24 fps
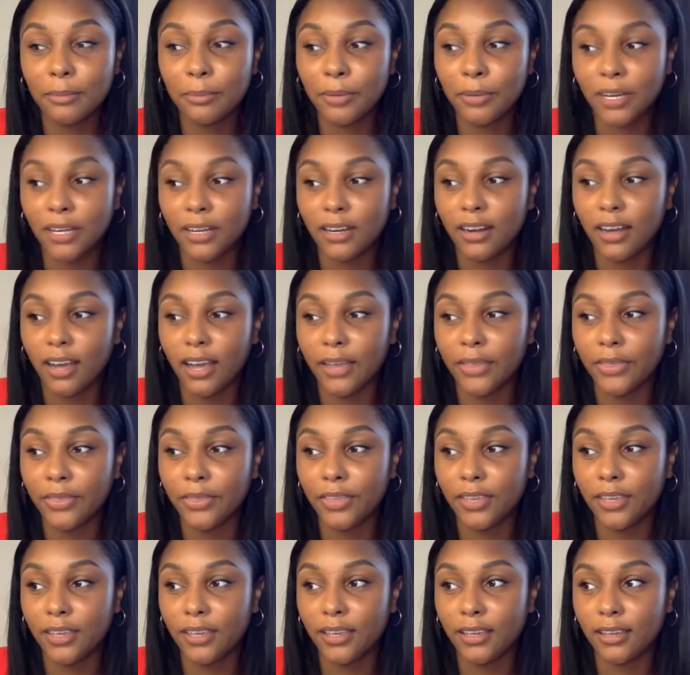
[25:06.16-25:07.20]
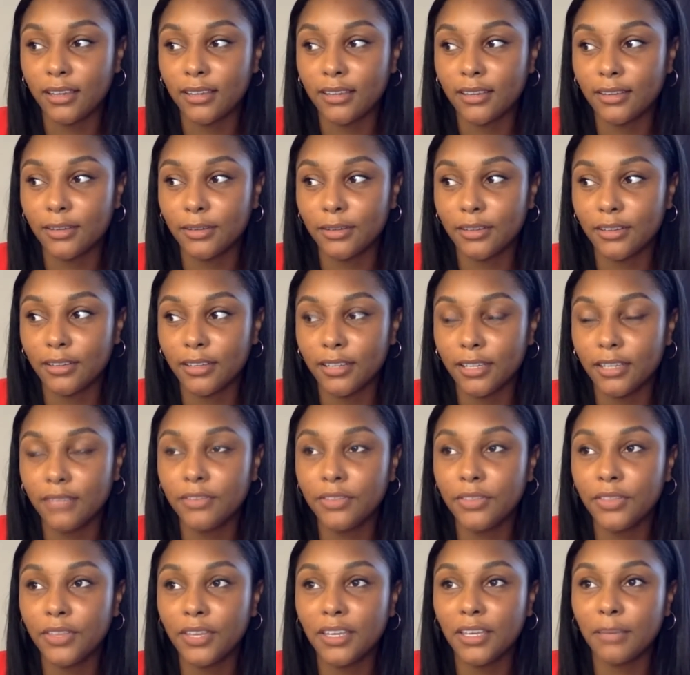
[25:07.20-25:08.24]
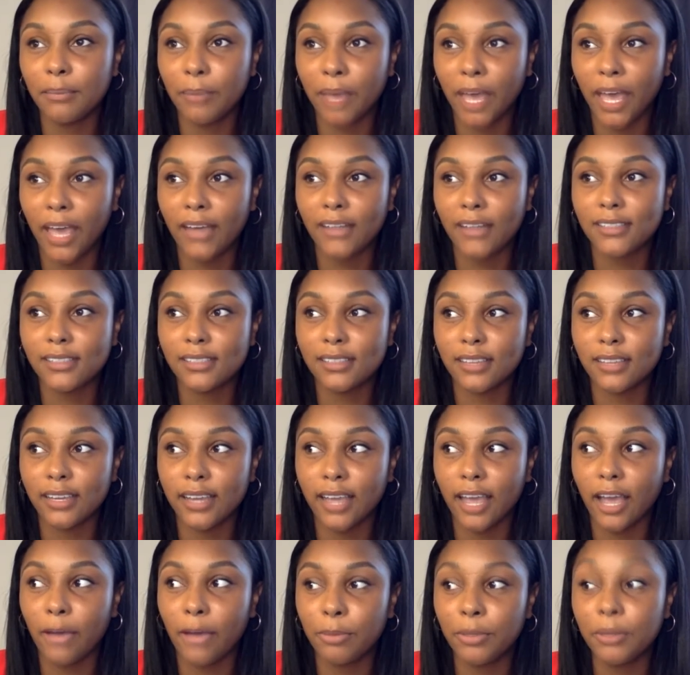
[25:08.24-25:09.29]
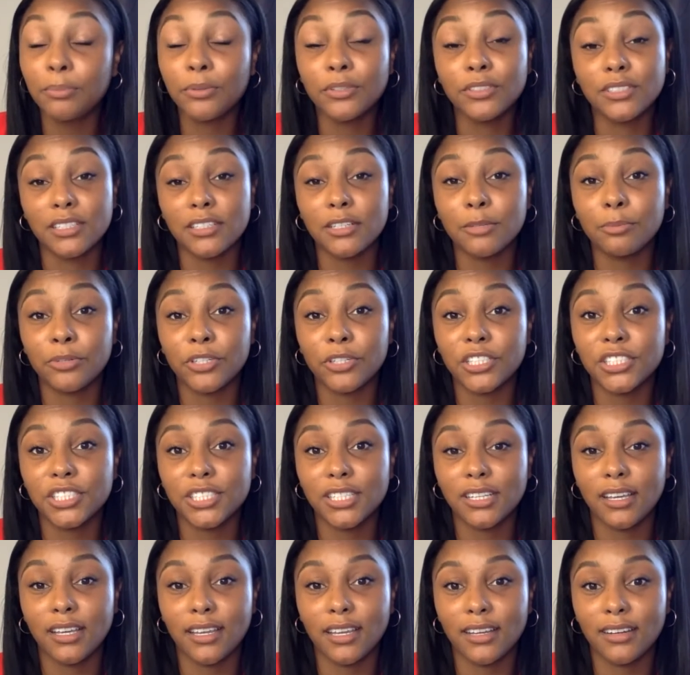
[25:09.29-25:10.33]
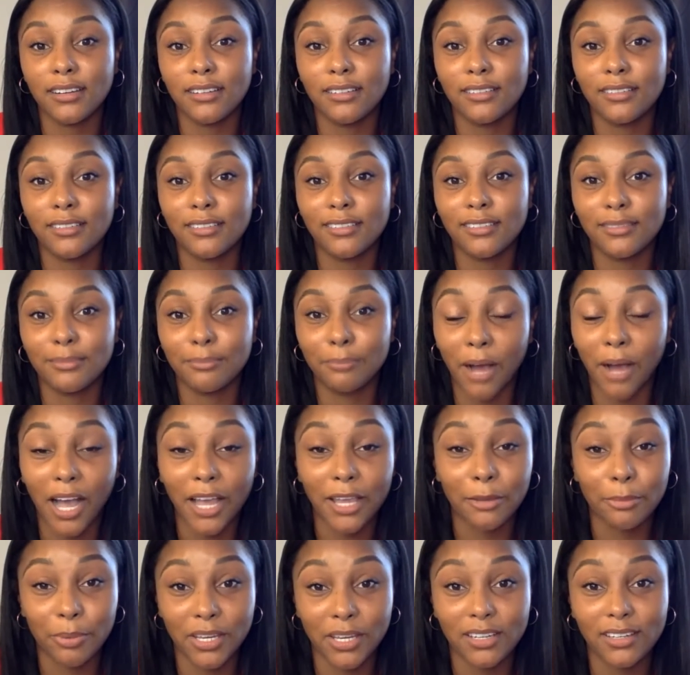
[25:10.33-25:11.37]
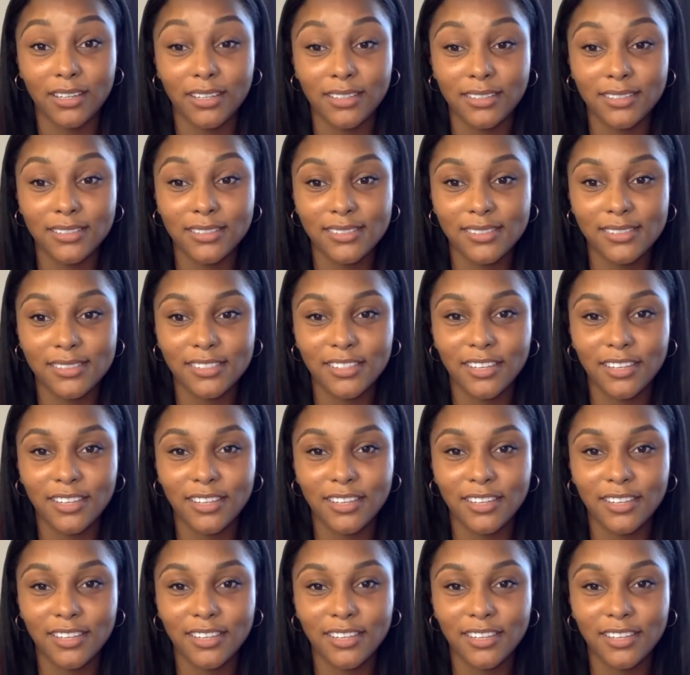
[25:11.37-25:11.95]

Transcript: but I think even thinking back to like how people did appreciate my opinions,